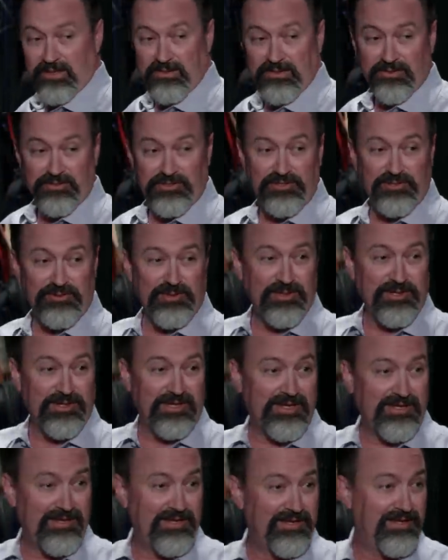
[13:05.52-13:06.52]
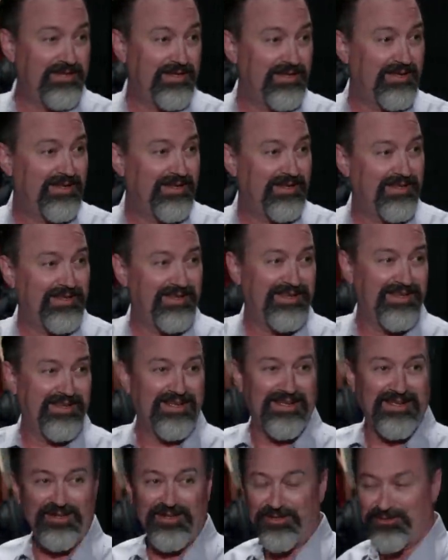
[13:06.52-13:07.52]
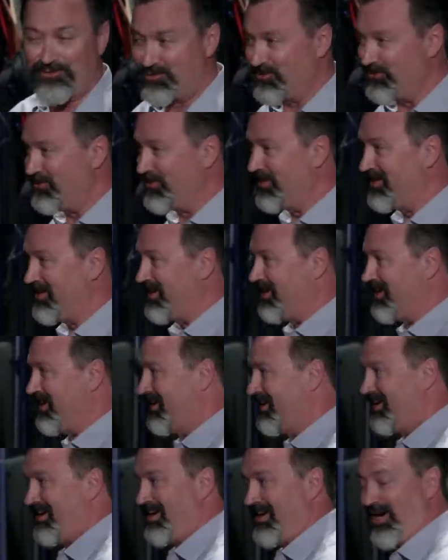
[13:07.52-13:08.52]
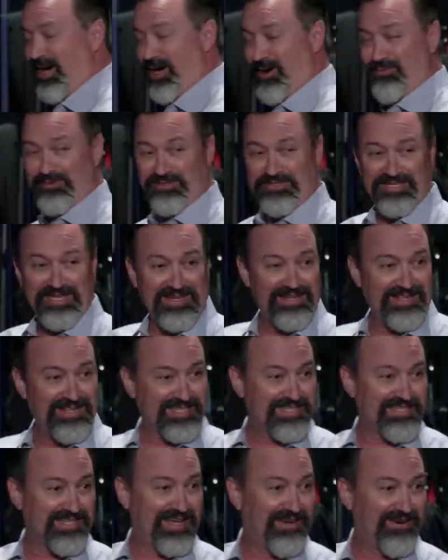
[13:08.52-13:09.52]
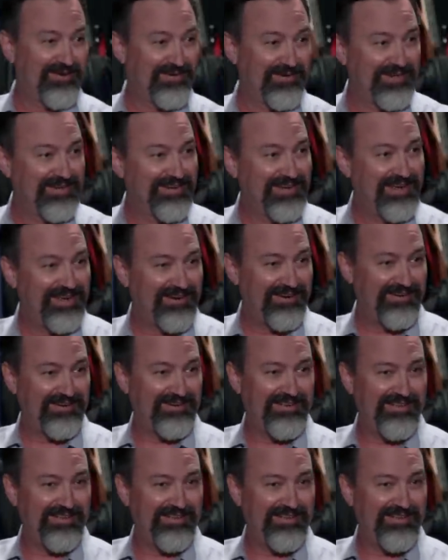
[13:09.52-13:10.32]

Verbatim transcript: Don't you worry. Don't you worry. I'm going to say to this side over here now.